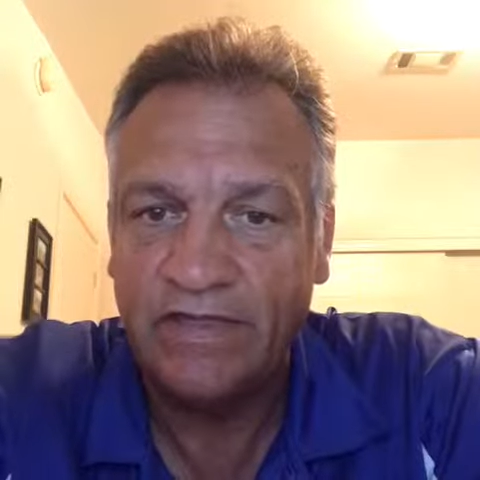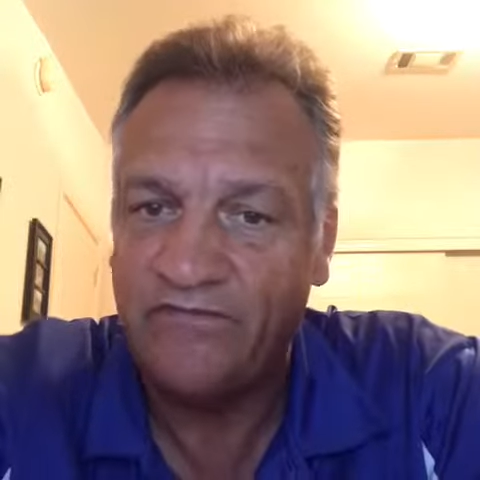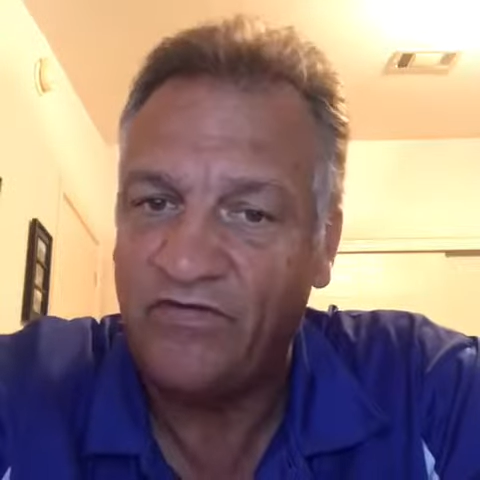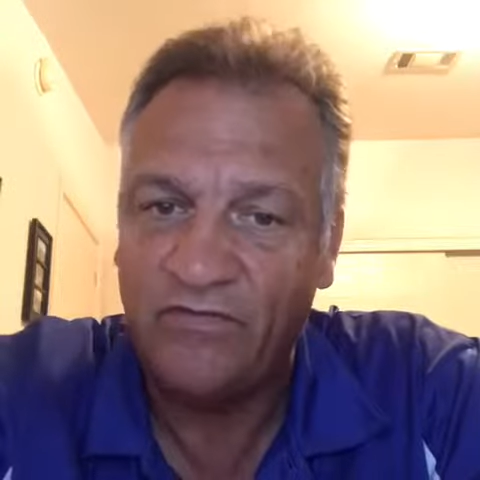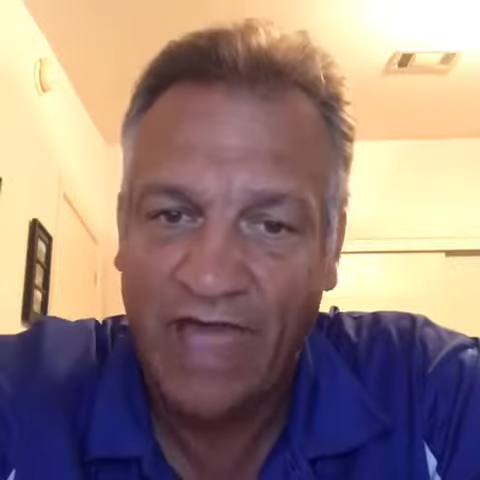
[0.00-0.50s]

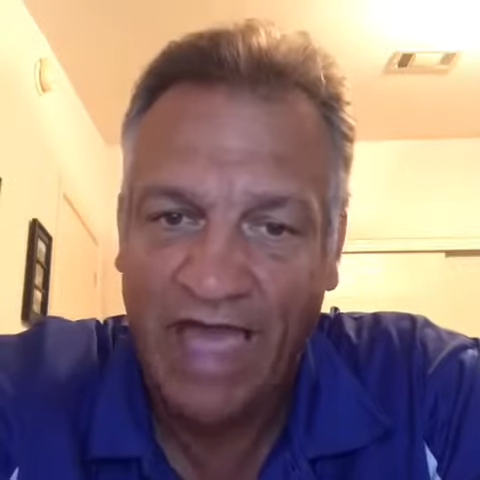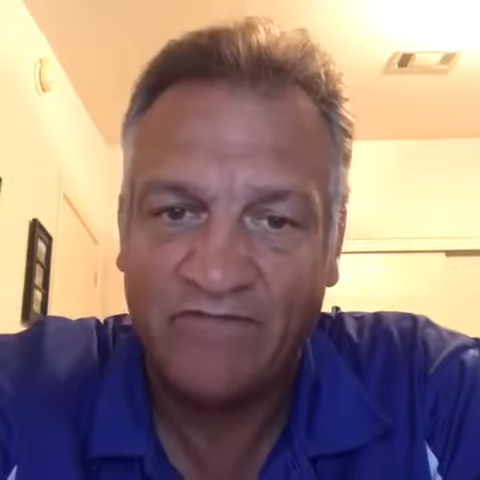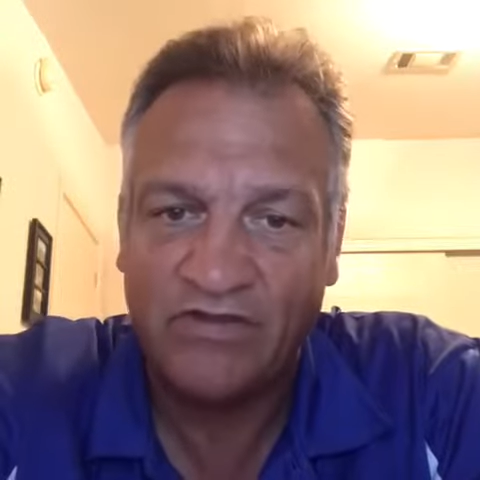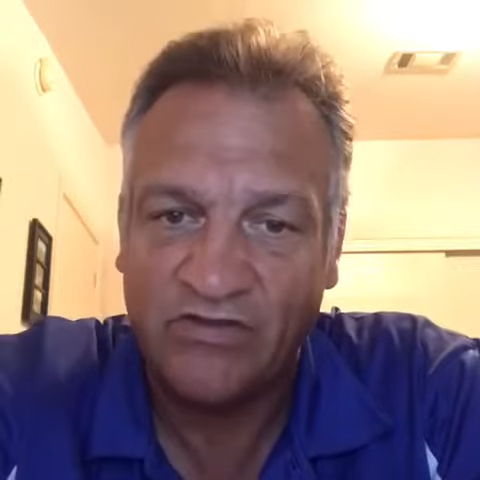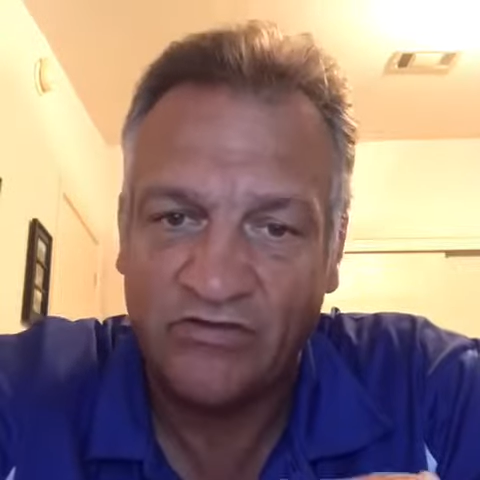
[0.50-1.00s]
If you
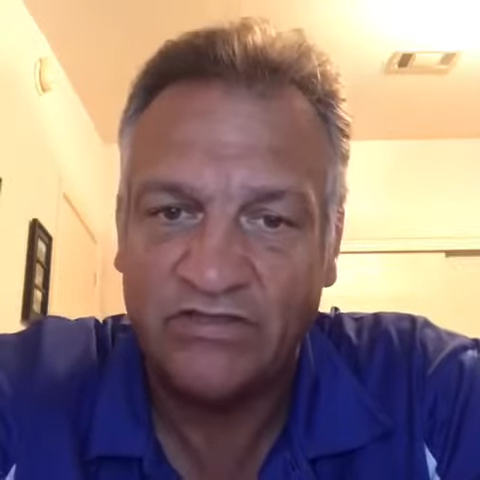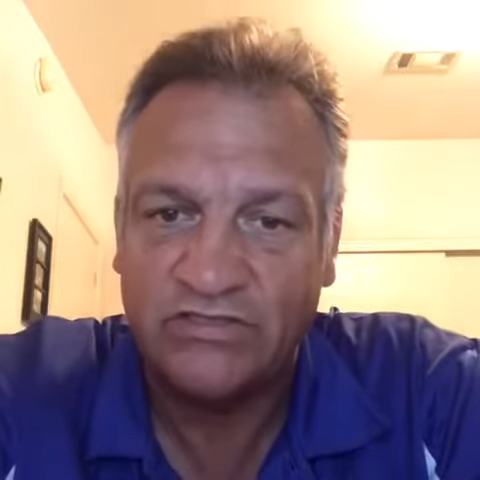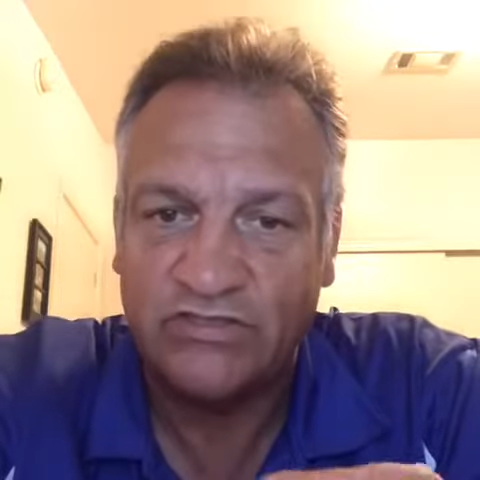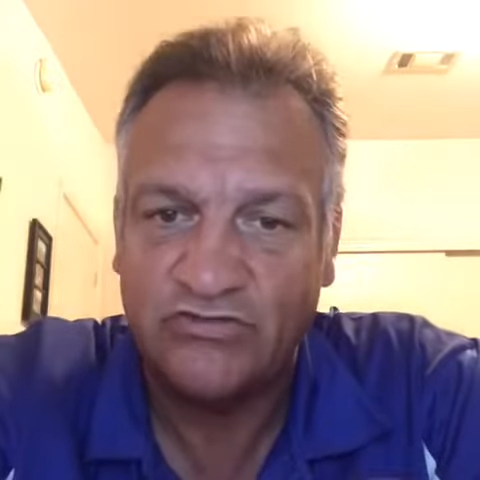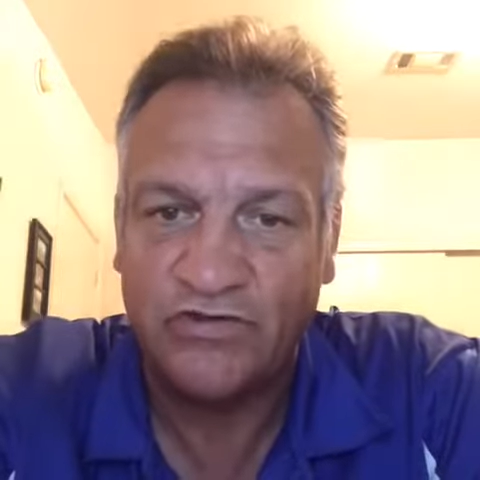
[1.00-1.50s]
haven't, you're
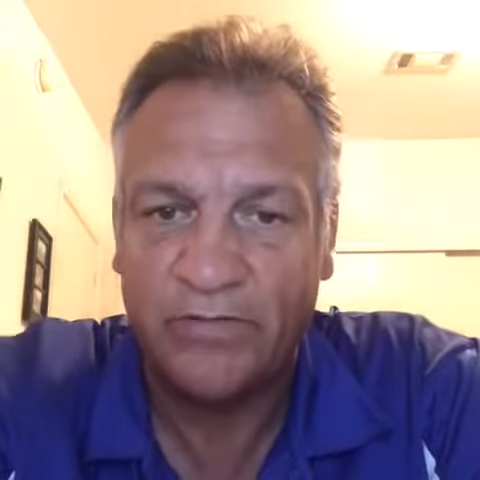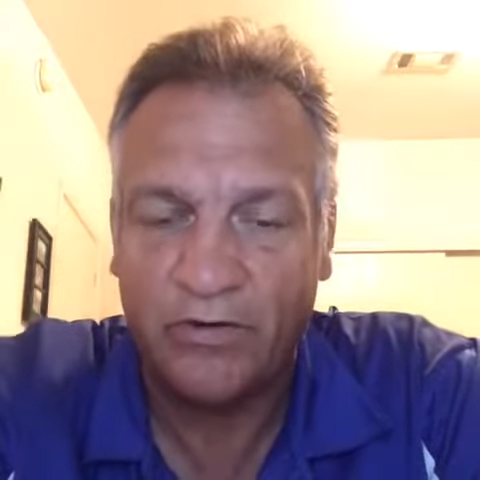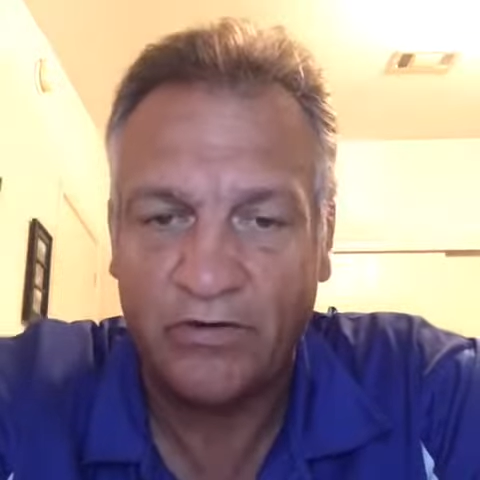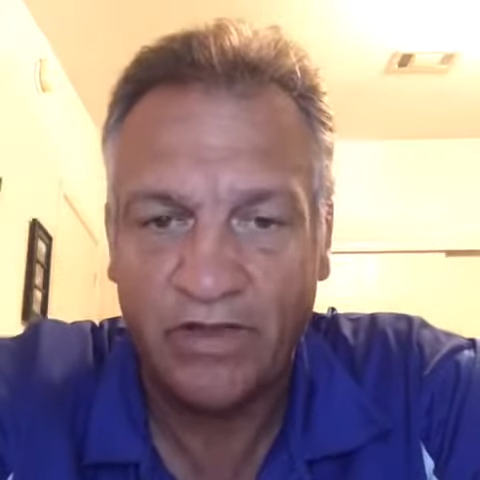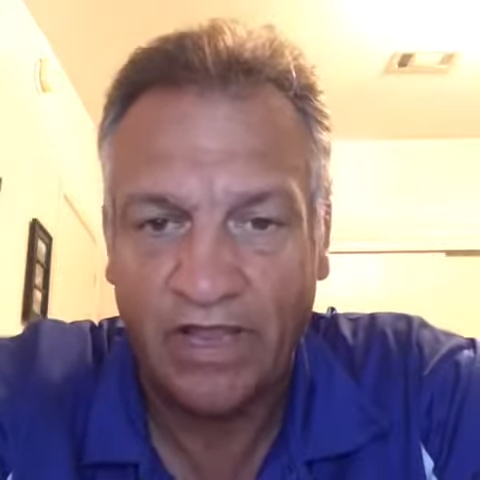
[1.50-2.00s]
just a dreamer,